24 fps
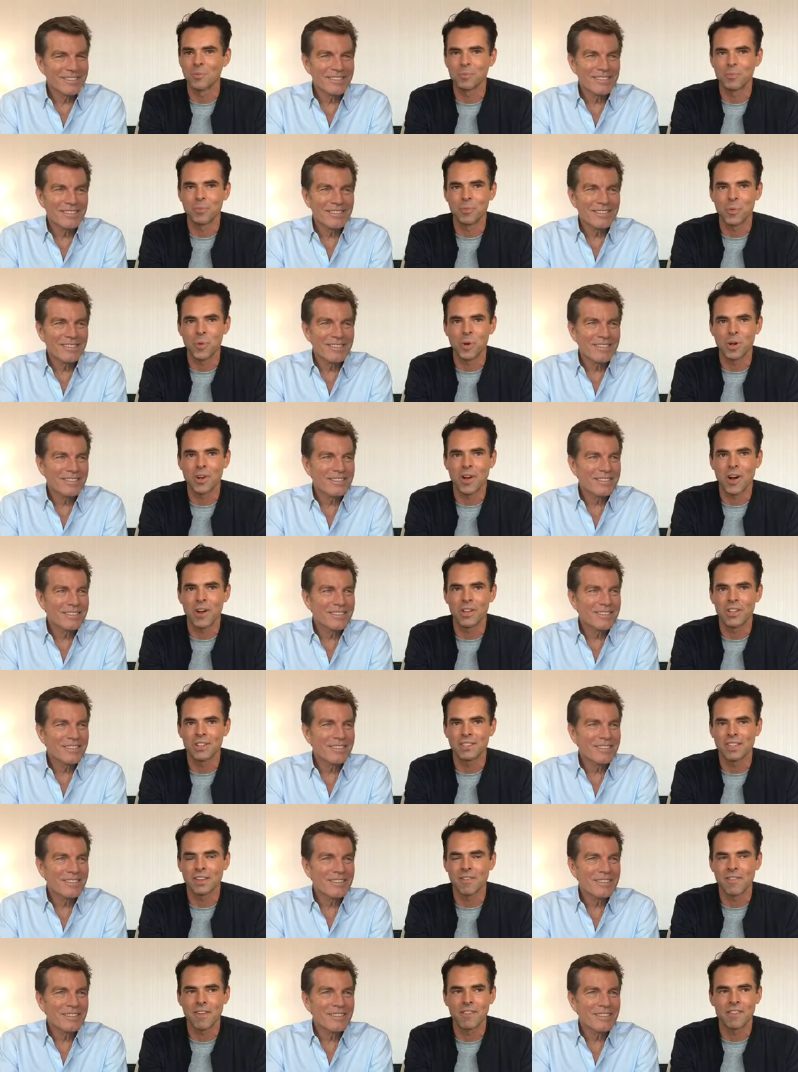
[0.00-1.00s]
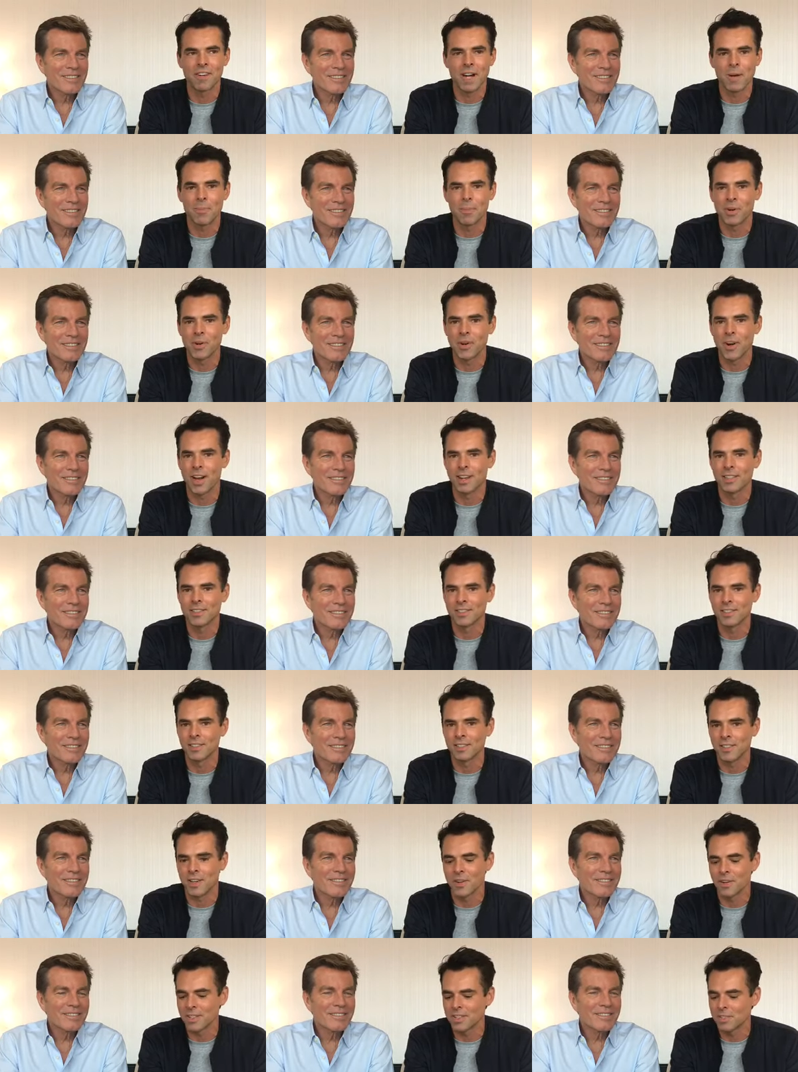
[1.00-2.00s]
Speaker 1: work colleagues I've ever come across, and
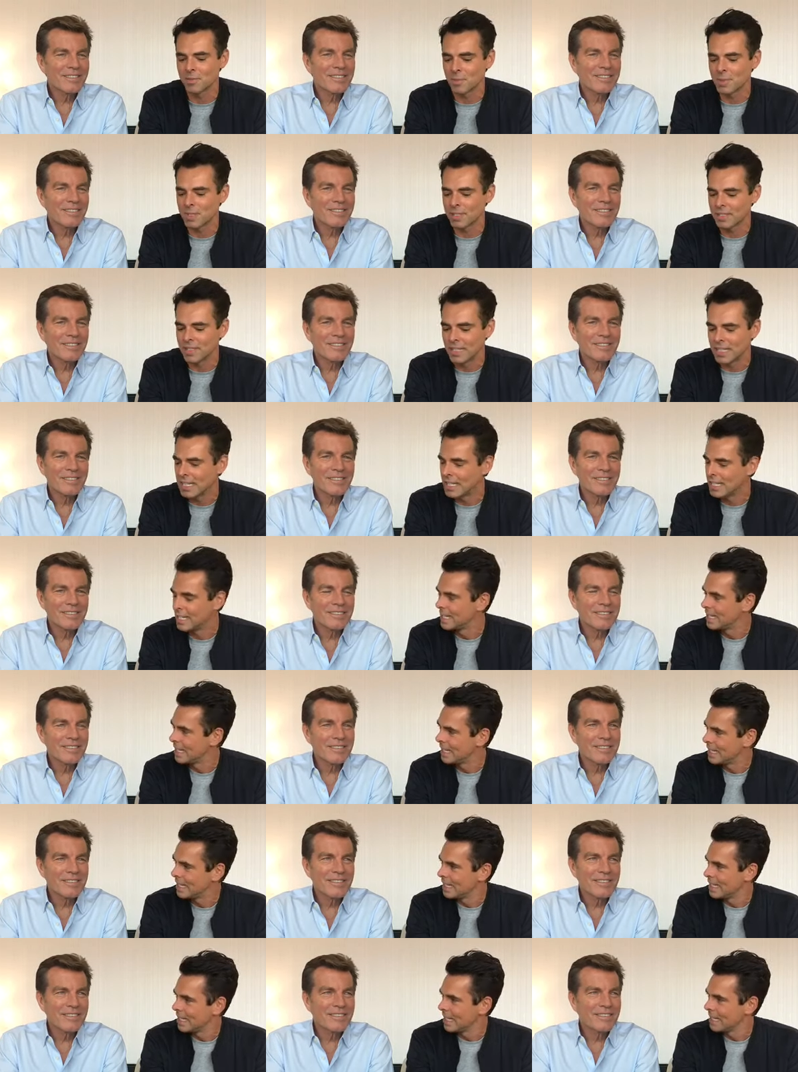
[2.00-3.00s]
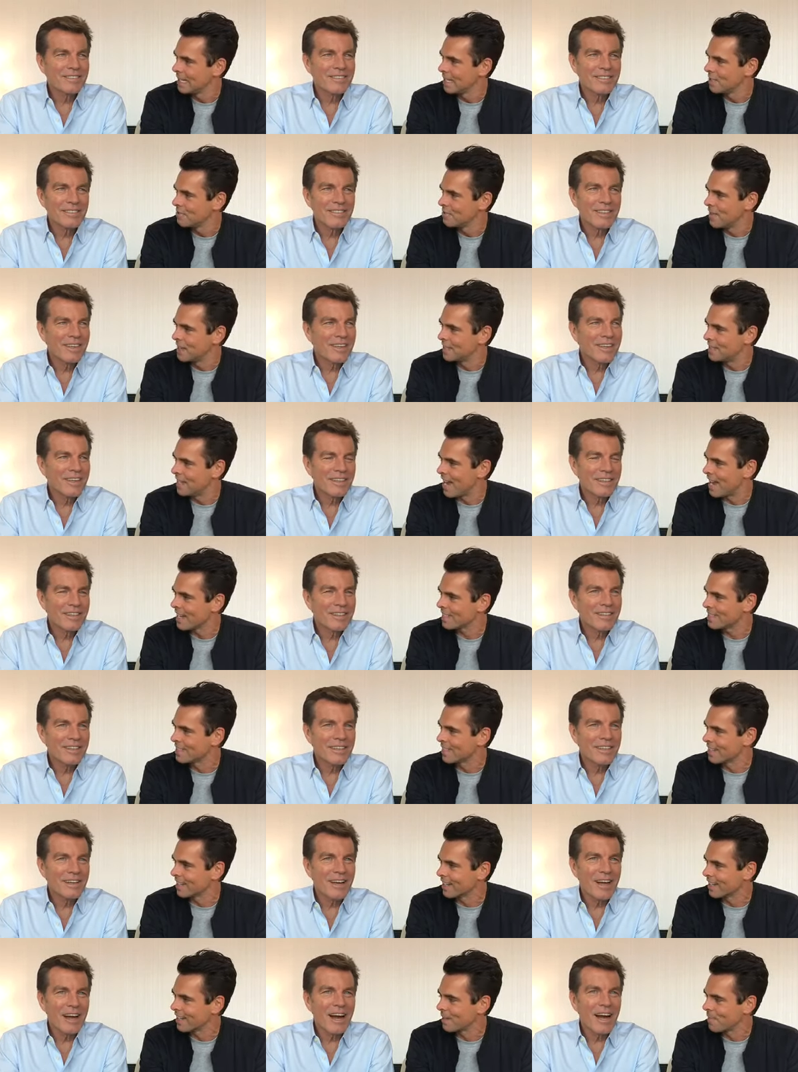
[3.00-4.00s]
so he's been
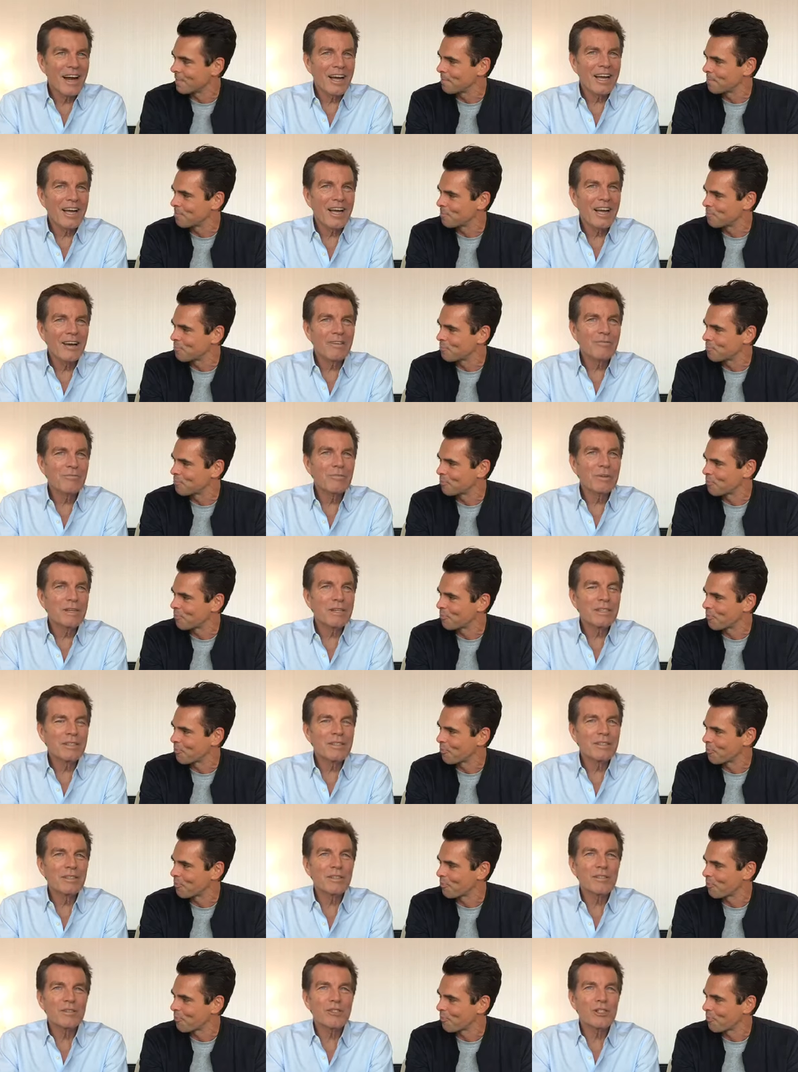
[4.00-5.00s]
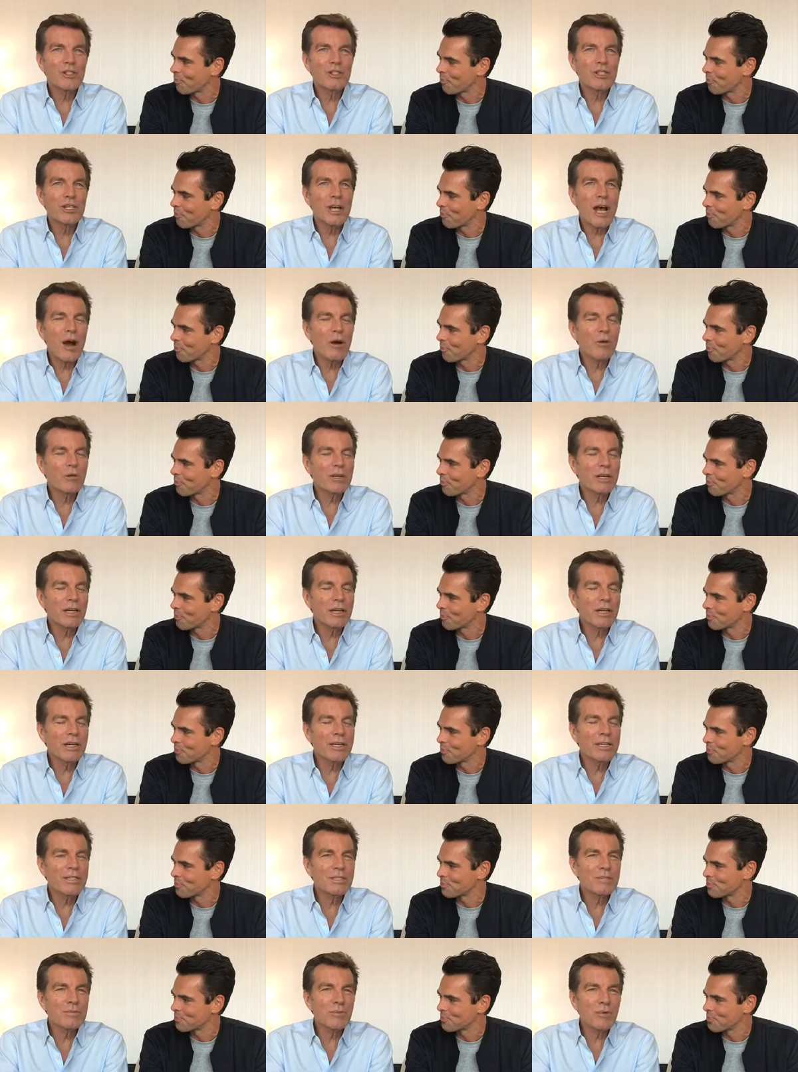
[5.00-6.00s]
Speaker 2: Fantastic. I have been shouting
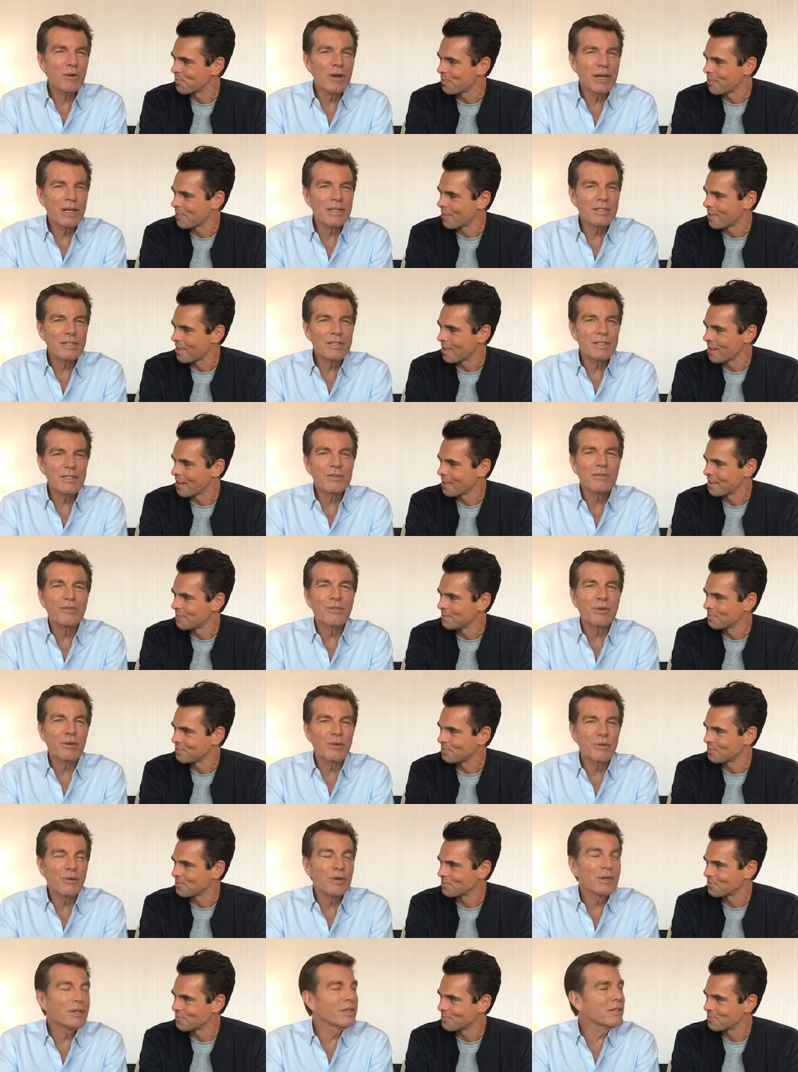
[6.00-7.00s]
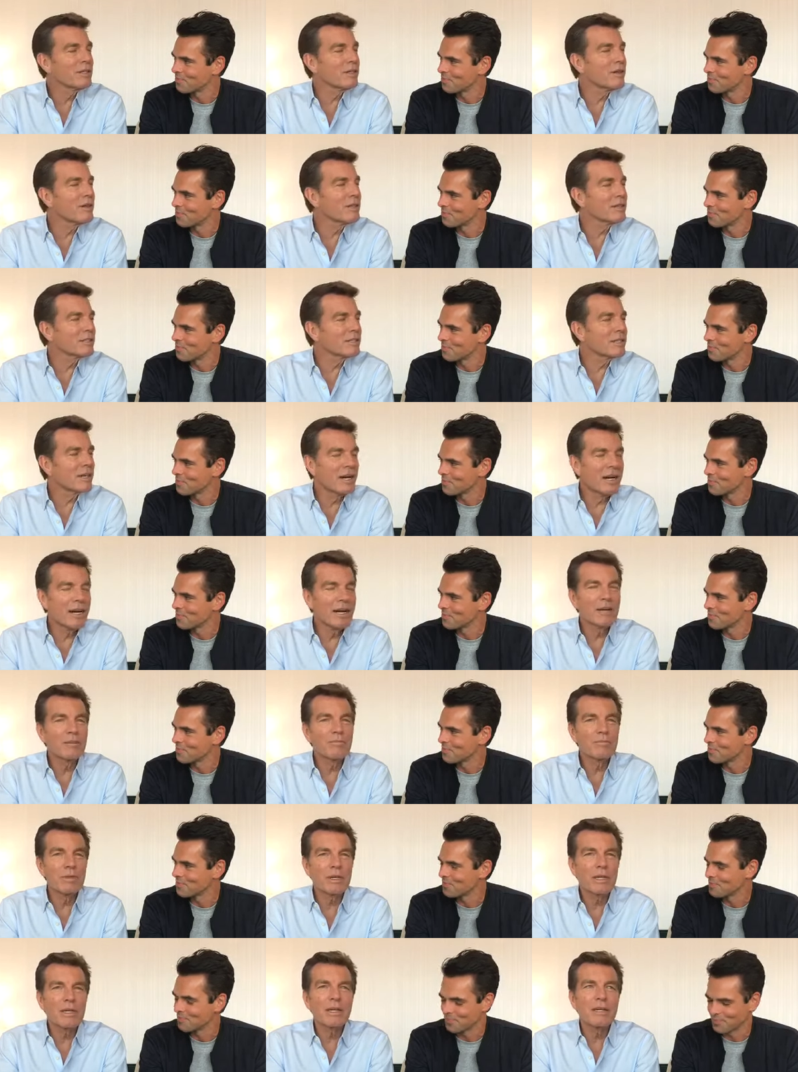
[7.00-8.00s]
his praises for a really long
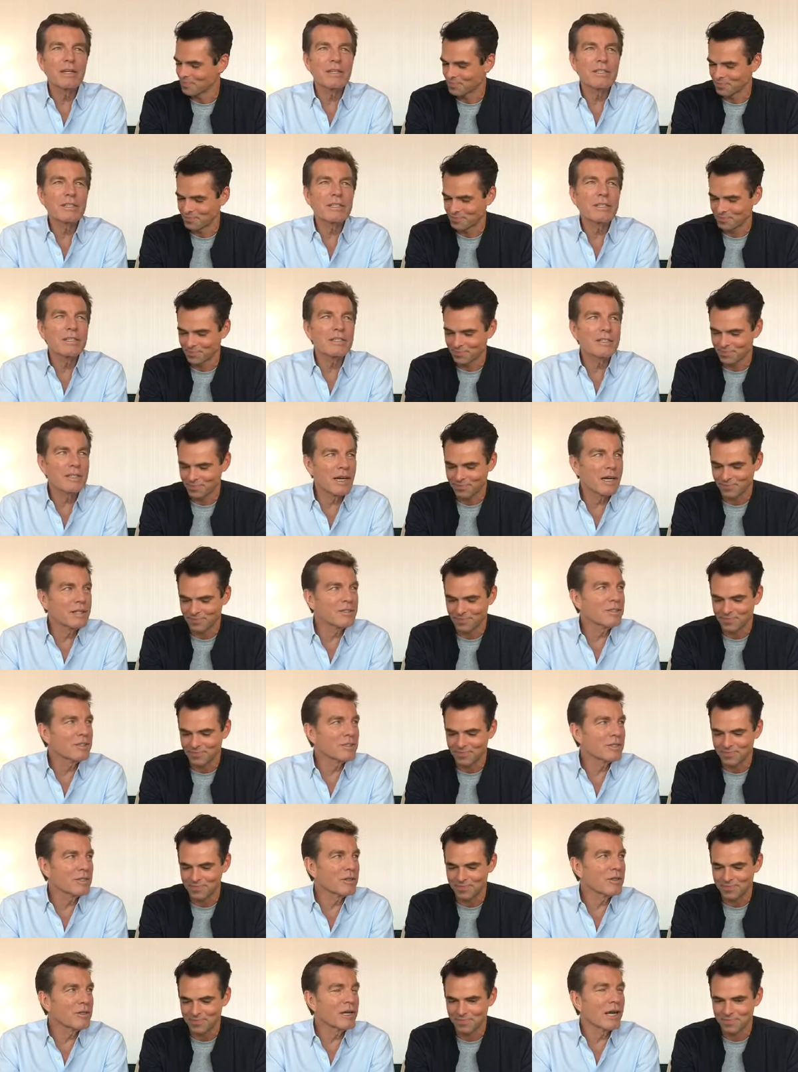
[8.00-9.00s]
time because he's not just a good